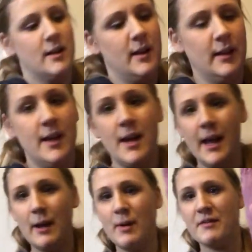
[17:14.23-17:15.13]
color.
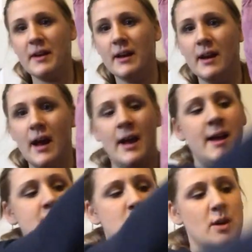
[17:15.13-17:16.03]
However,
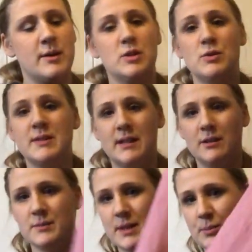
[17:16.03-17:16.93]
I am going to
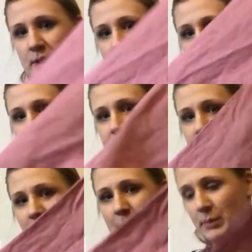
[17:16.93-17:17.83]
sell them separately,
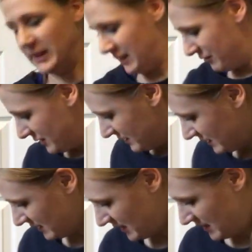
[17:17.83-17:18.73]
I believe.
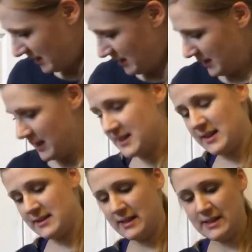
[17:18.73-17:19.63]
Unless
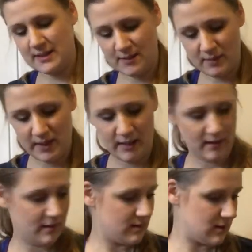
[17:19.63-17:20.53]
I see
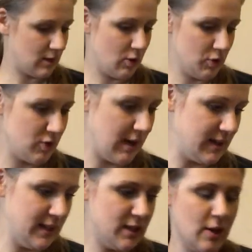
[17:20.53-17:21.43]
something to the contrary. I
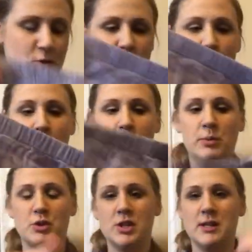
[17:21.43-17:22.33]
think this goes with the
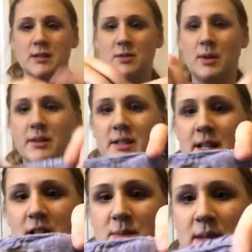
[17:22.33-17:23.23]
purple shirt as well, that
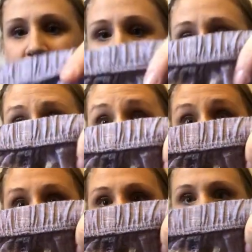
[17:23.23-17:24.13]
tells me that like they
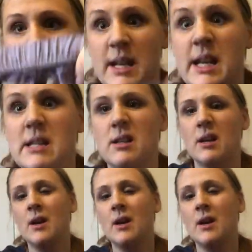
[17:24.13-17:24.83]
absolutely need to